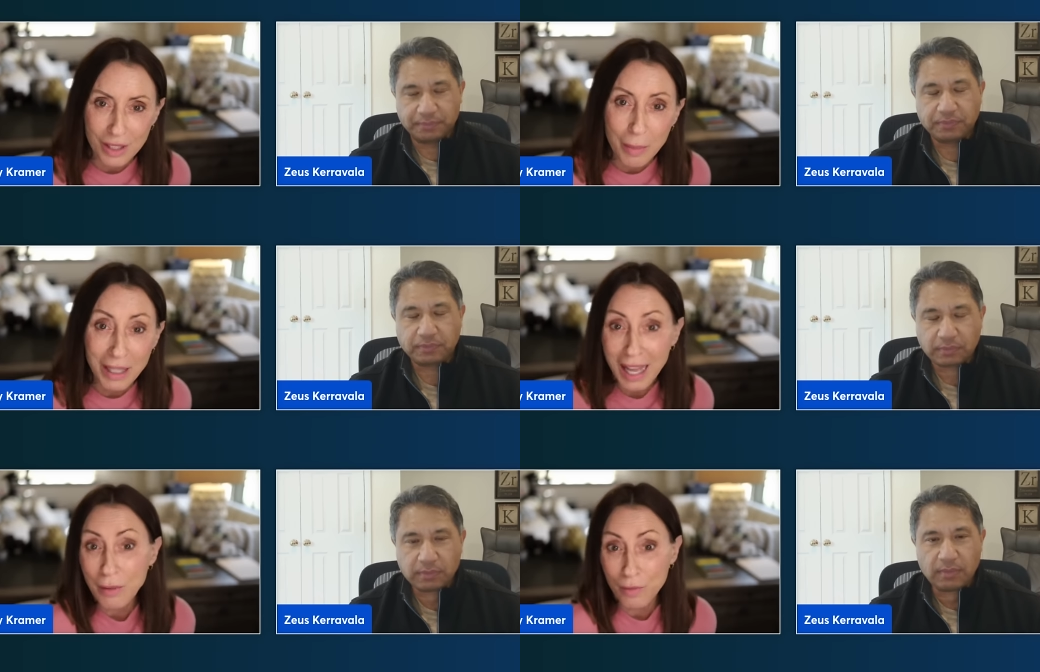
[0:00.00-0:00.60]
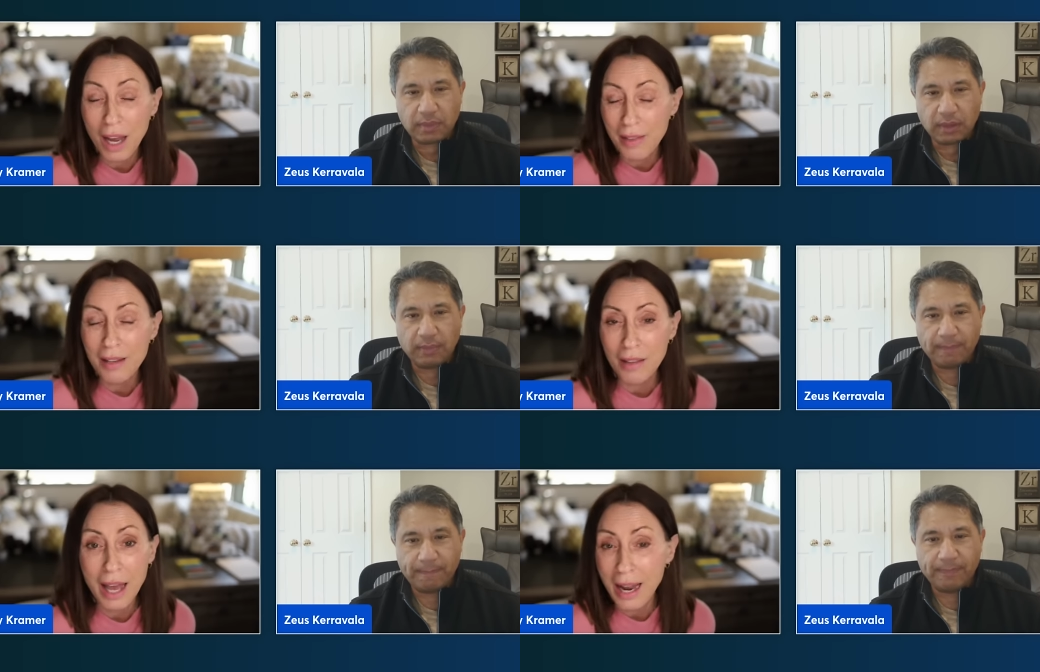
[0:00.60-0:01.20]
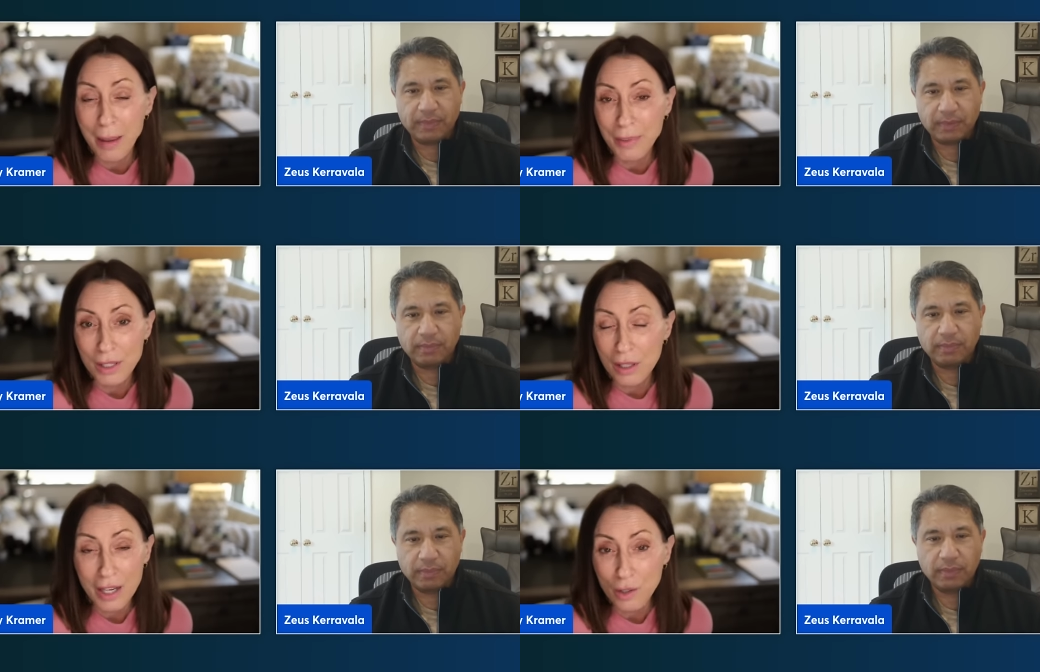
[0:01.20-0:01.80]
Speaker 1: I mean that. I think that
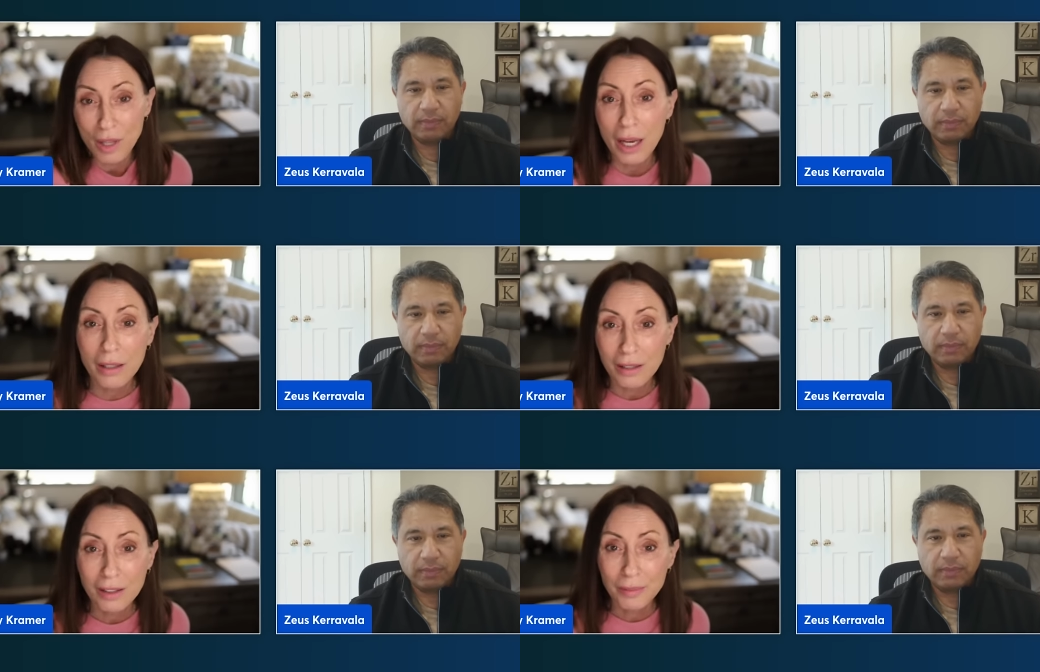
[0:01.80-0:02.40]
happens. I do that.